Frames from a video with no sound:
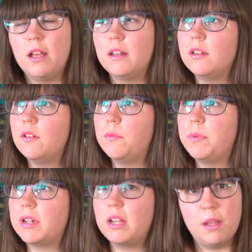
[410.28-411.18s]
a little
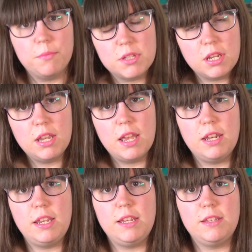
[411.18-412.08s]
bit clumsy,
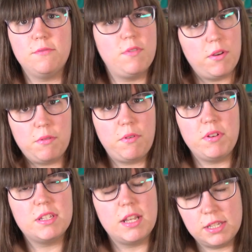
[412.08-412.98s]
and he's very,
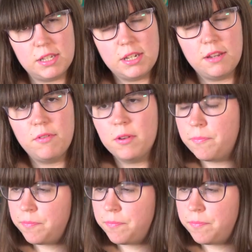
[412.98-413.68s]
very sensitive,